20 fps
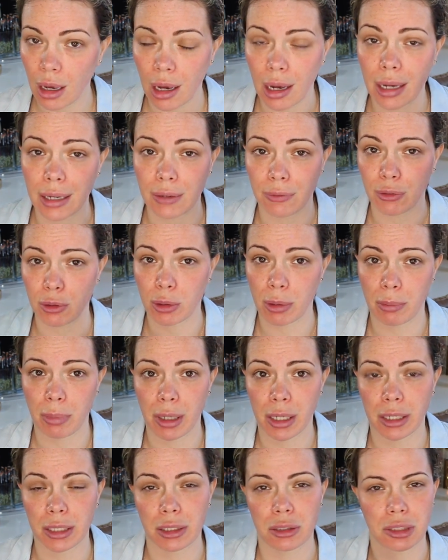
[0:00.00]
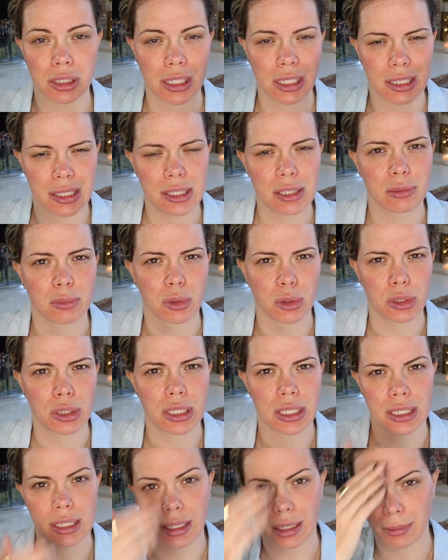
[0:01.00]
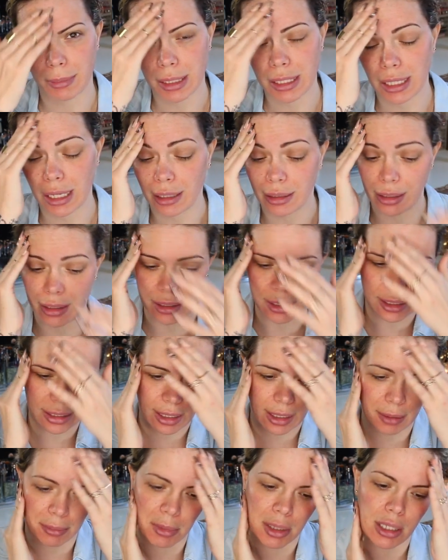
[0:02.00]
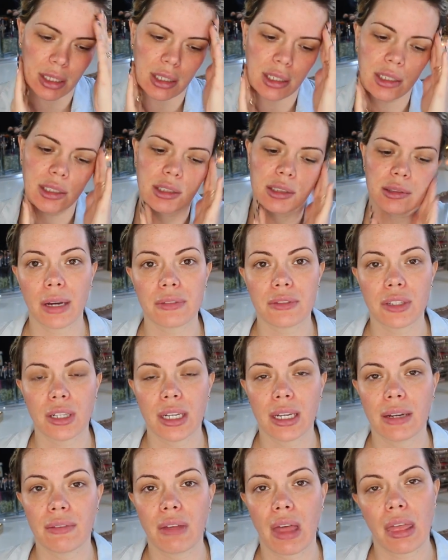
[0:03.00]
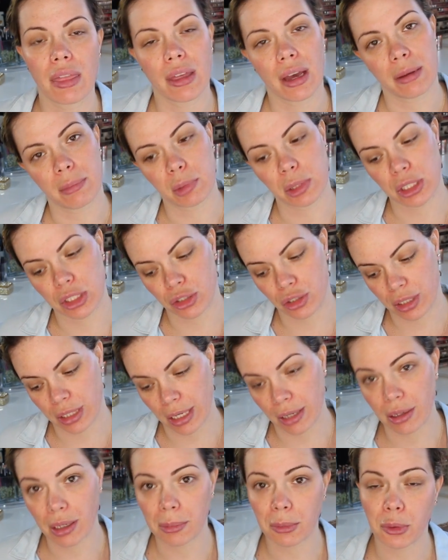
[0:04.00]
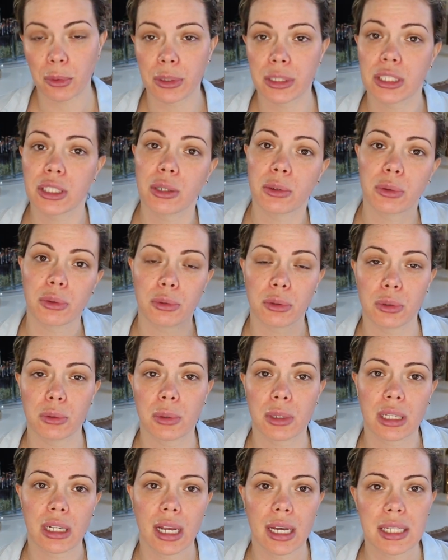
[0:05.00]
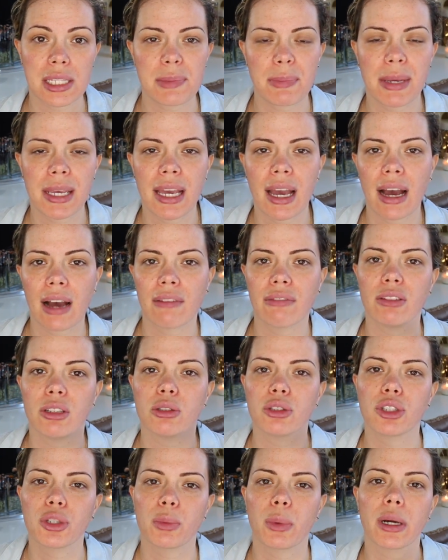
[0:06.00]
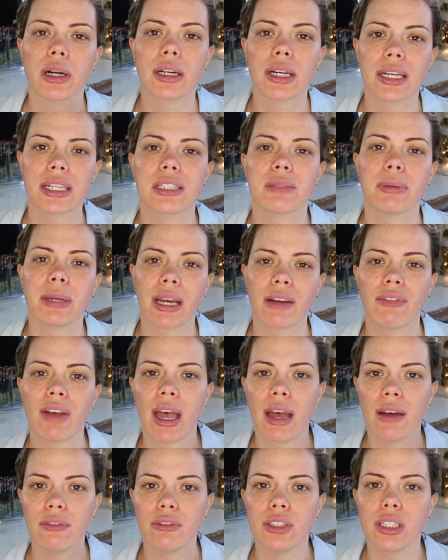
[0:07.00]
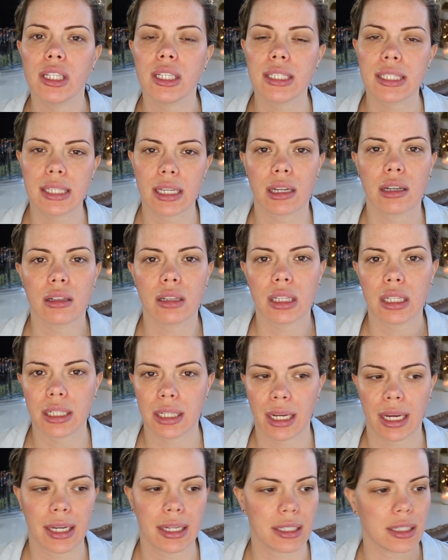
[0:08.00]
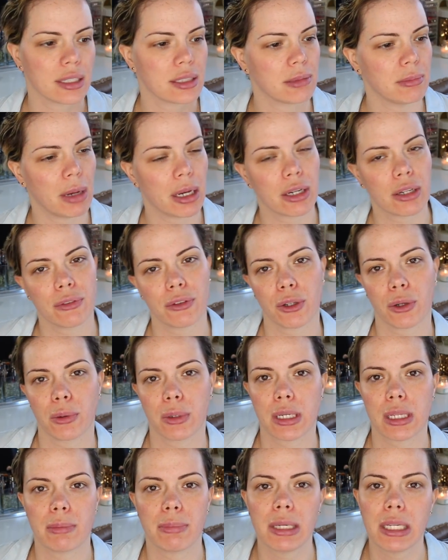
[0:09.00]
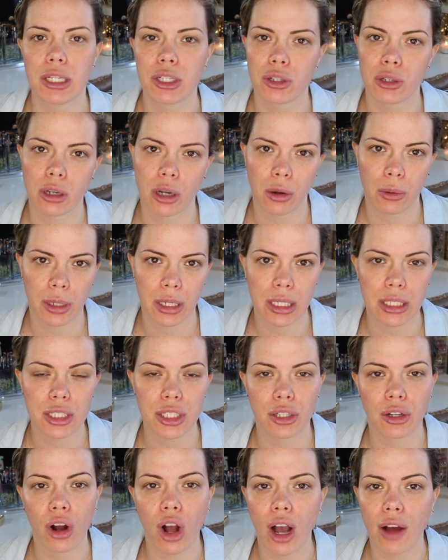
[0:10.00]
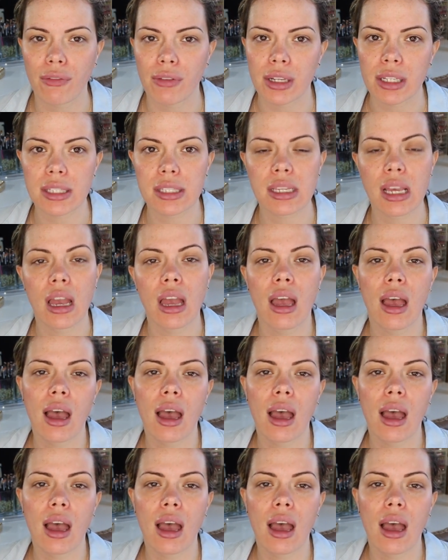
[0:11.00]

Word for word: And if you compare ingredients, they're most of the time exactly the same. After I have that moisture down, I'm going to go through with an SPF. You should wear an SPF every single day. doesn't matter if you're going to the beach or going into your office.